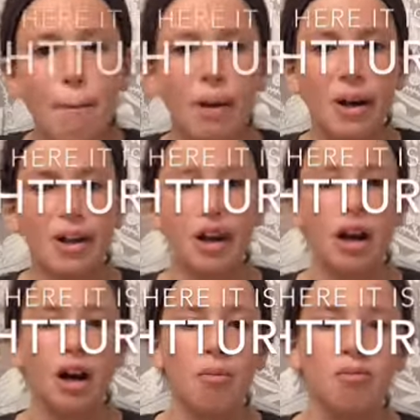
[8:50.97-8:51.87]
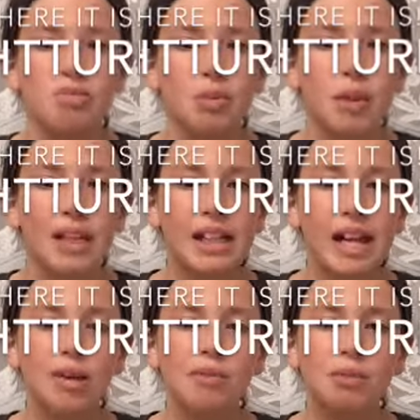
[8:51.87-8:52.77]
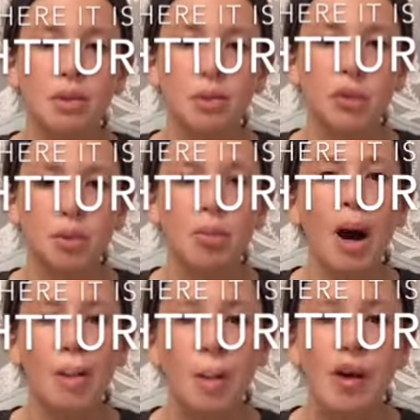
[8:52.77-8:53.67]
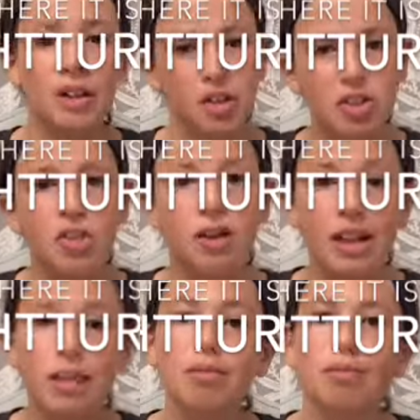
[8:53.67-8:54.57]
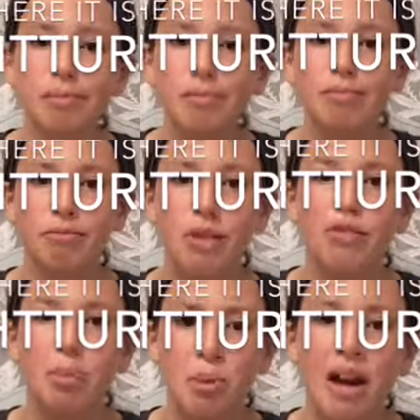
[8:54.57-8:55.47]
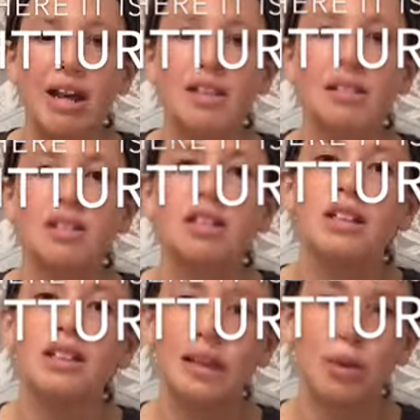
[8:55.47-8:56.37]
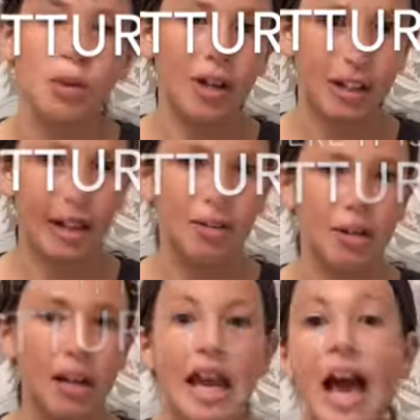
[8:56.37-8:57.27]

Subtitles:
But right now, the words will pop up on your screen with the brand if you want to get one.